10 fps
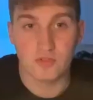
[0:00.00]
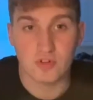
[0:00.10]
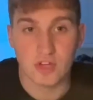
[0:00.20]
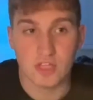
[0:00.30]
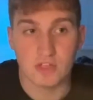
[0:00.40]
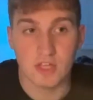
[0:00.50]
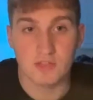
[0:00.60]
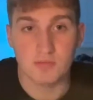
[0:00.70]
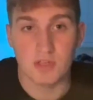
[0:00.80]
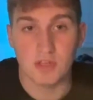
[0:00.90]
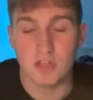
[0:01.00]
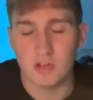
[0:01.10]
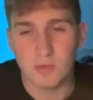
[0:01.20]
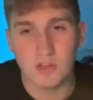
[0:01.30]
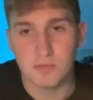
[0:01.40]
frustrating years where
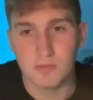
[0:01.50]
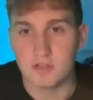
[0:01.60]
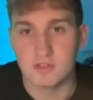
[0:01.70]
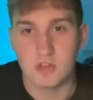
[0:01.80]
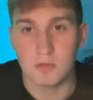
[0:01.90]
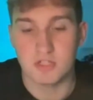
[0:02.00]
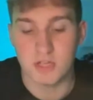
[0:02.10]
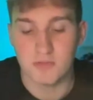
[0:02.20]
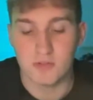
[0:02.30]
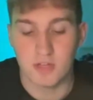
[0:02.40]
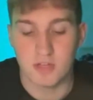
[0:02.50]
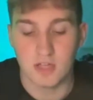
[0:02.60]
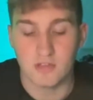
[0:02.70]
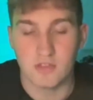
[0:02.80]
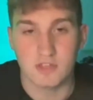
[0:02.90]
when you put in so much effort
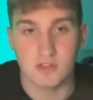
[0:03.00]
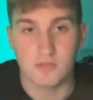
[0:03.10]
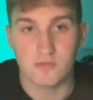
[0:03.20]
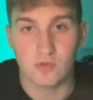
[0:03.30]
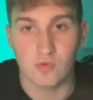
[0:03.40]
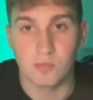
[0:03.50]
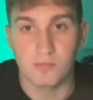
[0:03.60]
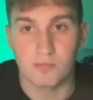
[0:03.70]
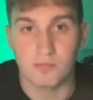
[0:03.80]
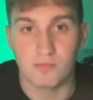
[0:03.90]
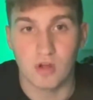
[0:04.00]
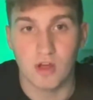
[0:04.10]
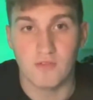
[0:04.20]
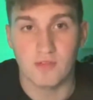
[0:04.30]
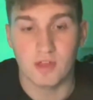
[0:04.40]
and things don't fall
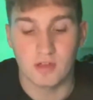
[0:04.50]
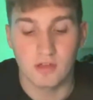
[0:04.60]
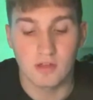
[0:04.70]
right for you.